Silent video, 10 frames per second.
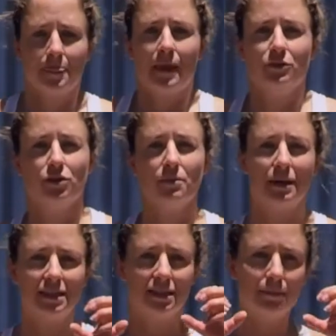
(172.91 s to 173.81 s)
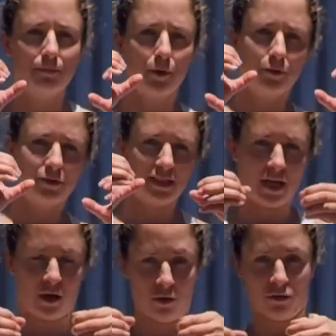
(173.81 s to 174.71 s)
so that my sit bones
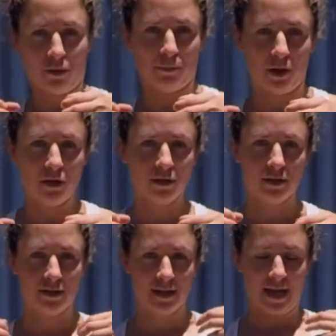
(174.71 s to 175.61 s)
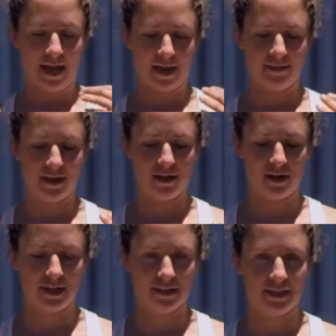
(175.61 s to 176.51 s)
are on the block, and then
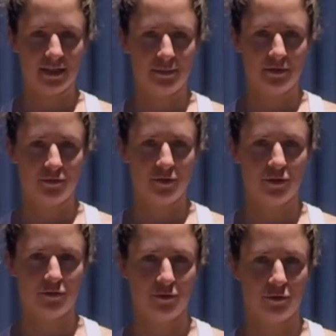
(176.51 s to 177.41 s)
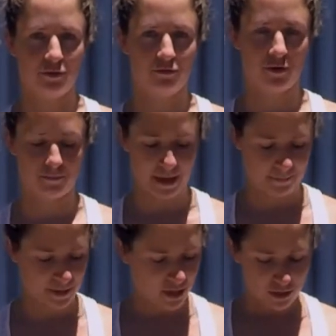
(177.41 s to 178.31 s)
I sit a bit further forward from that.
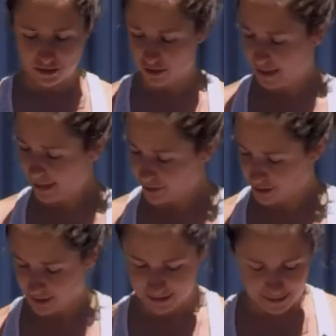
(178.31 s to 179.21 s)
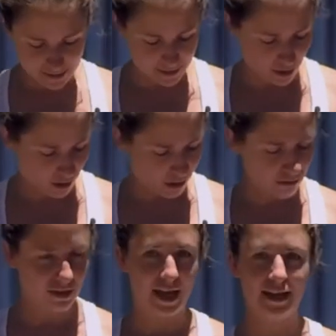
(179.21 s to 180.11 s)
So now you can see the
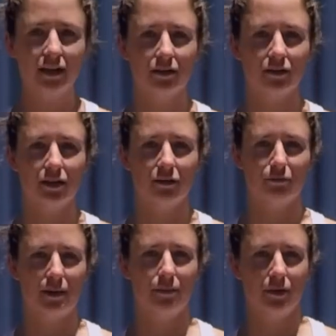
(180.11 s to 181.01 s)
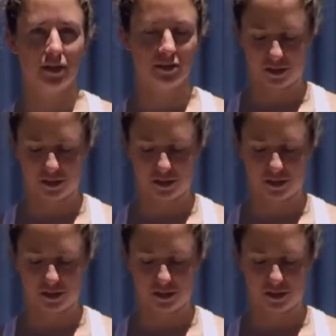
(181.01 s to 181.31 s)
whole angle of my body has